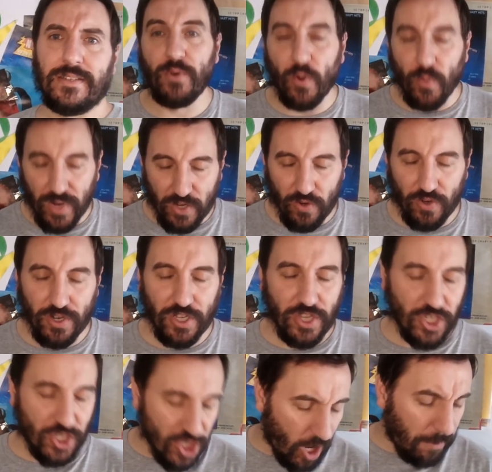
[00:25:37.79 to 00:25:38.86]
But we go to
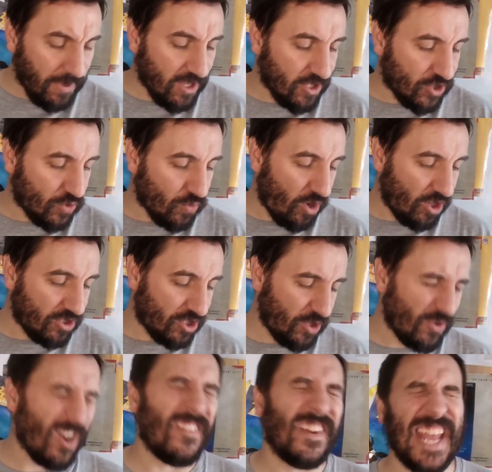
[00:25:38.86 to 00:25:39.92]
the top of the SWAT, who
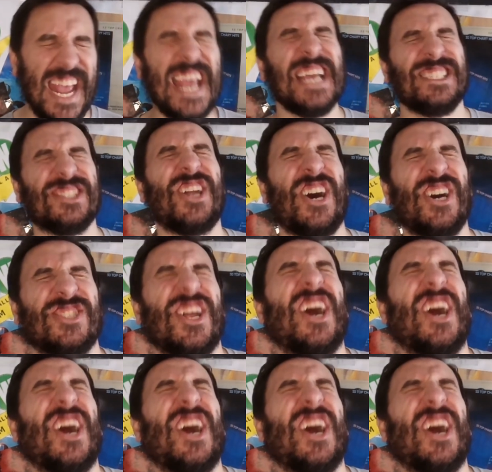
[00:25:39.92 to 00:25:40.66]
got an A star.